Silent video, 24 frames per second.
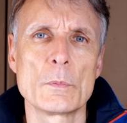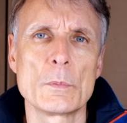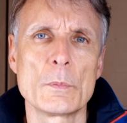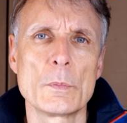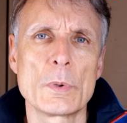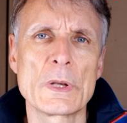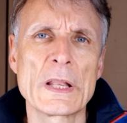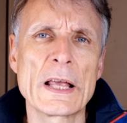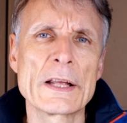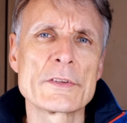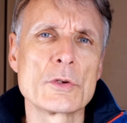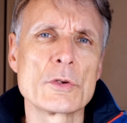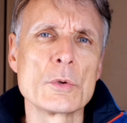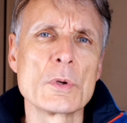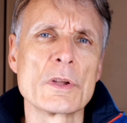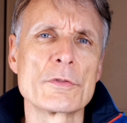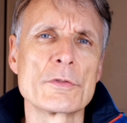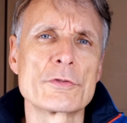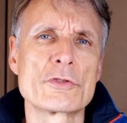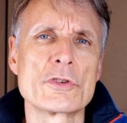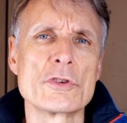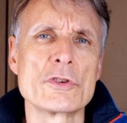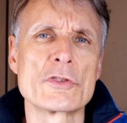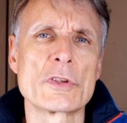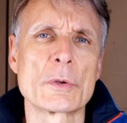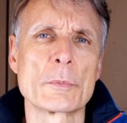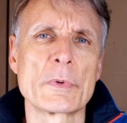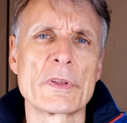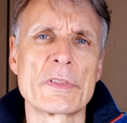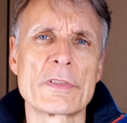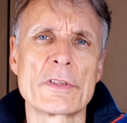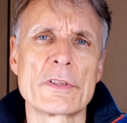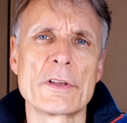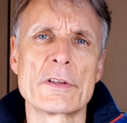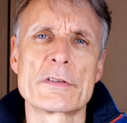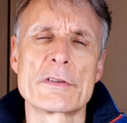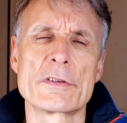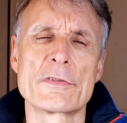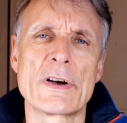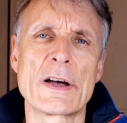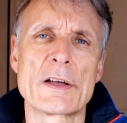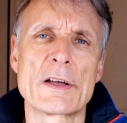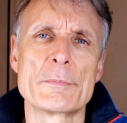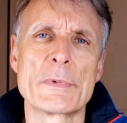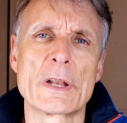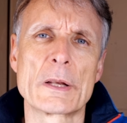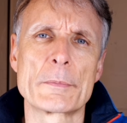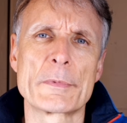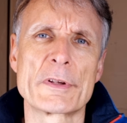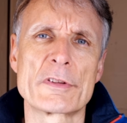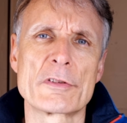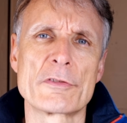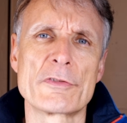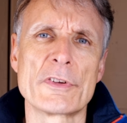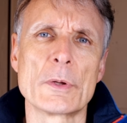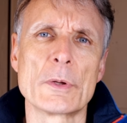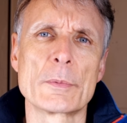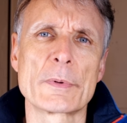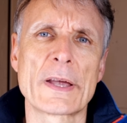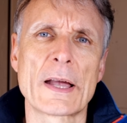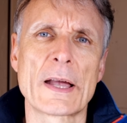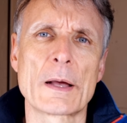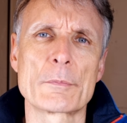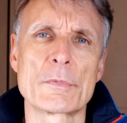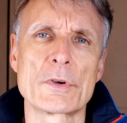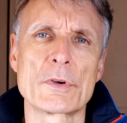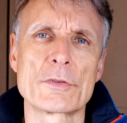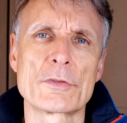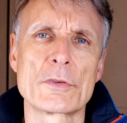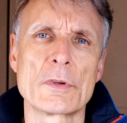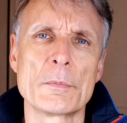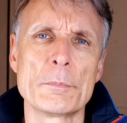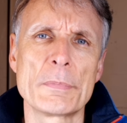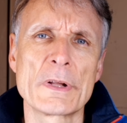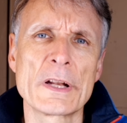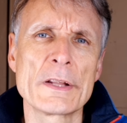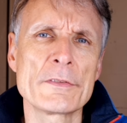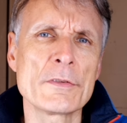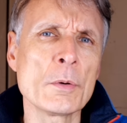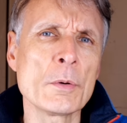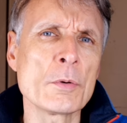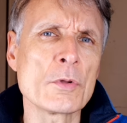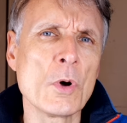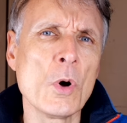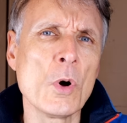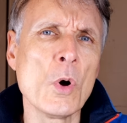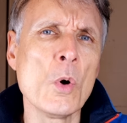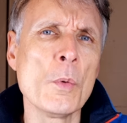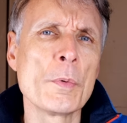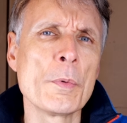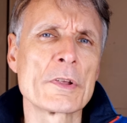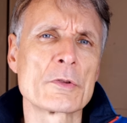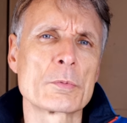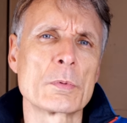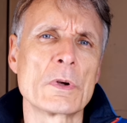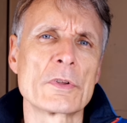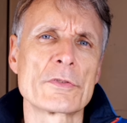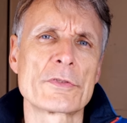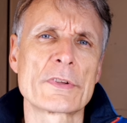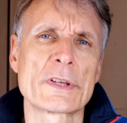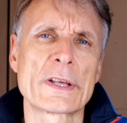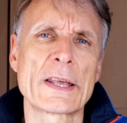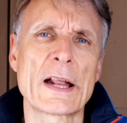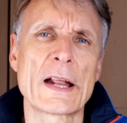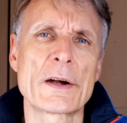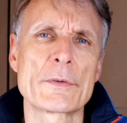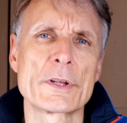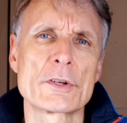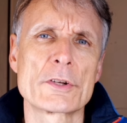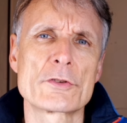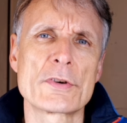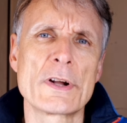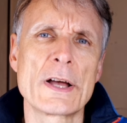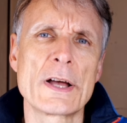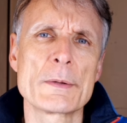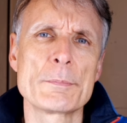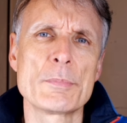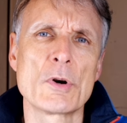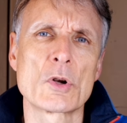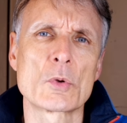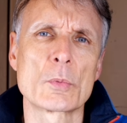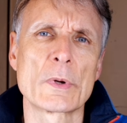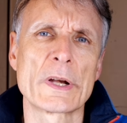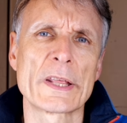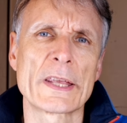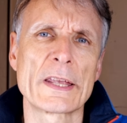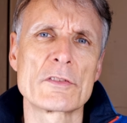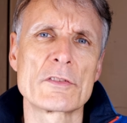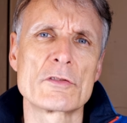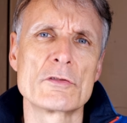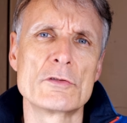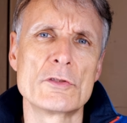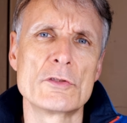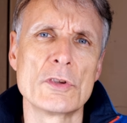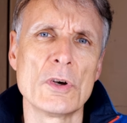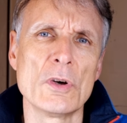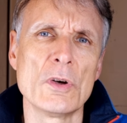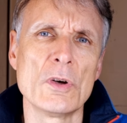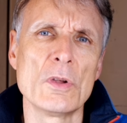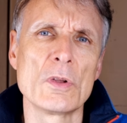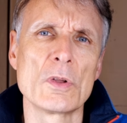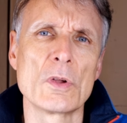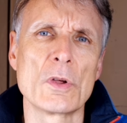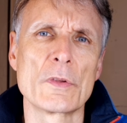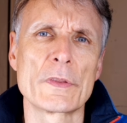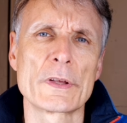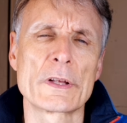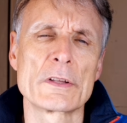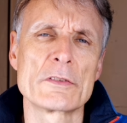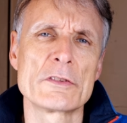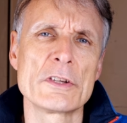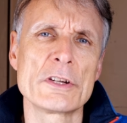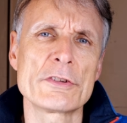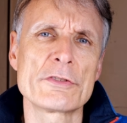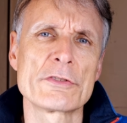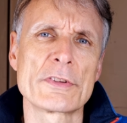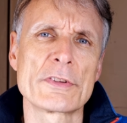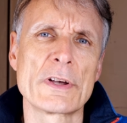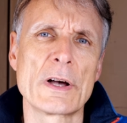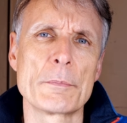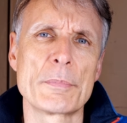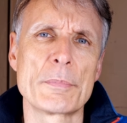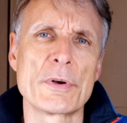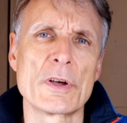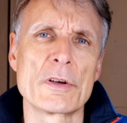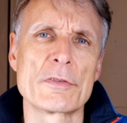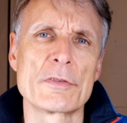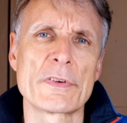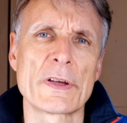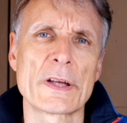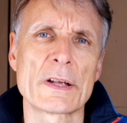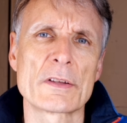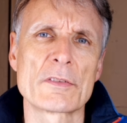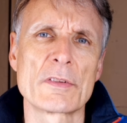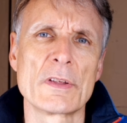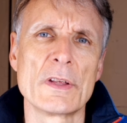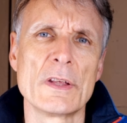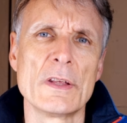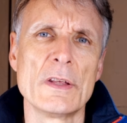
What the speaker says: Well, I do love shooting with 35mm film cameras, but I don't always want to carry a tripod when it gets dull or the conditions aren't perfect.